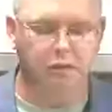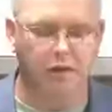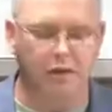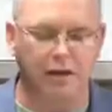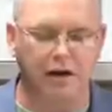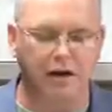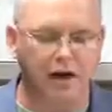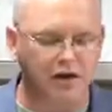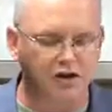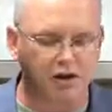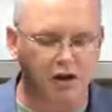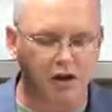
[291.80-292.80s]
upcoming
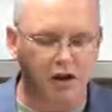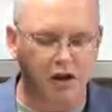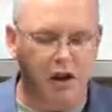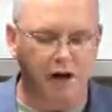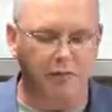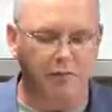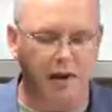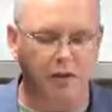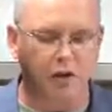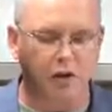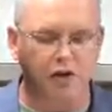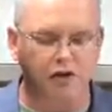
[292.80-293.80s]
election. Uh, may
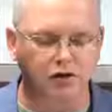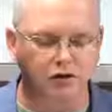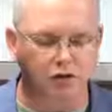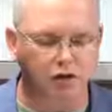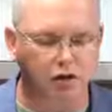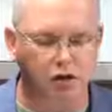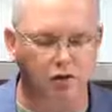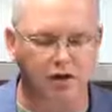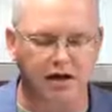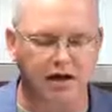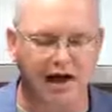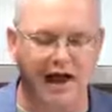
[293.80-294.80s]
we, as your children,
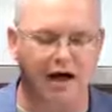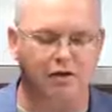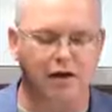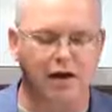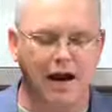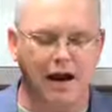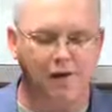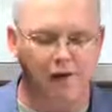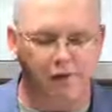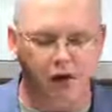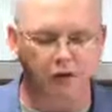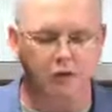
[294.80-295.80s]
get out and
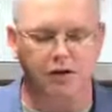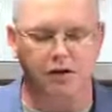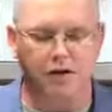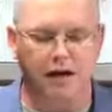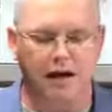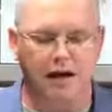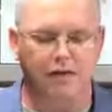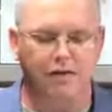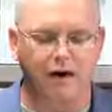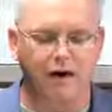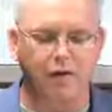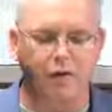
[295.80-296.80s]
vote. And
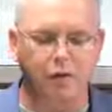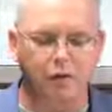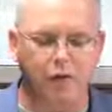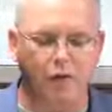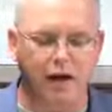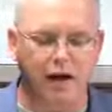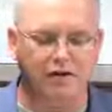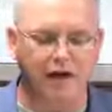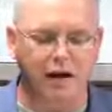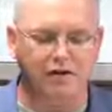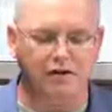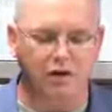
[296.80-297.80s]
Father, we pray
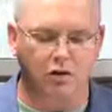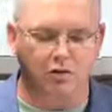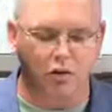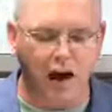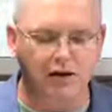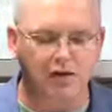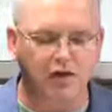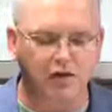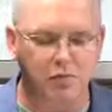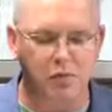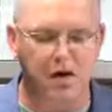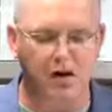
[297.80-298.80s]
that uh, righteous
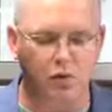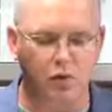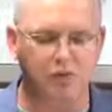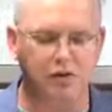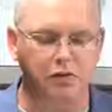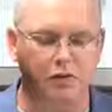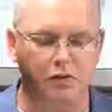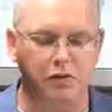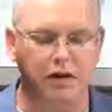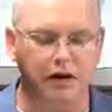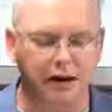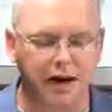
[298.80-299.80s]
men and women will be
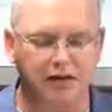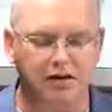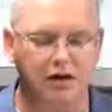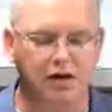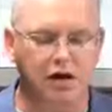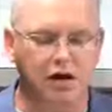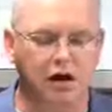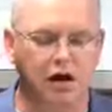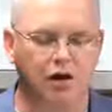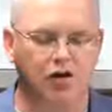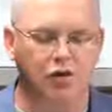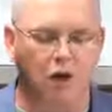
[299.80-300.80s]
elected uh,
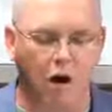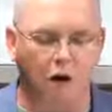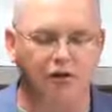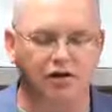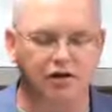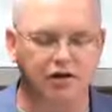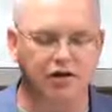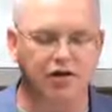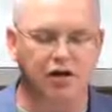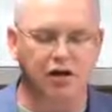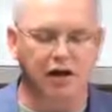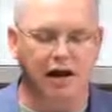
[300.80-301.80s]
to
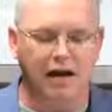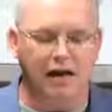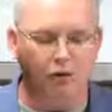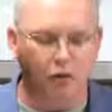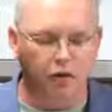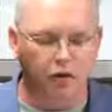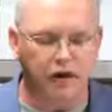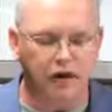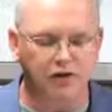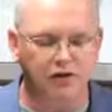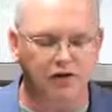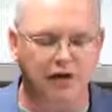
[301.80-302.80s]
offices and will lead
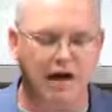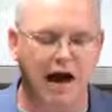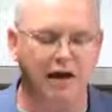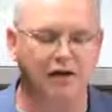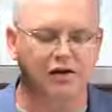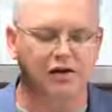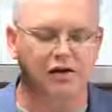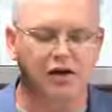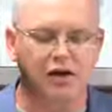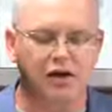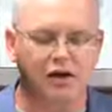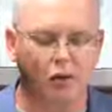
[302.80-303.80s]
us and guide us
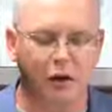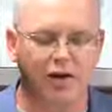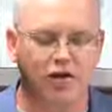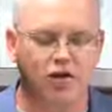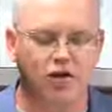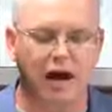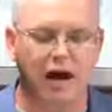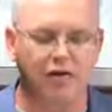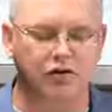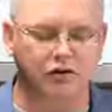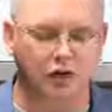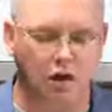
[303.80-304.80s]
in the way that you'd
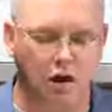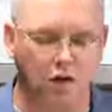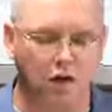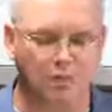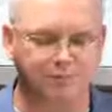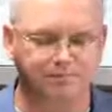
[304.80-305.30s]
us to go.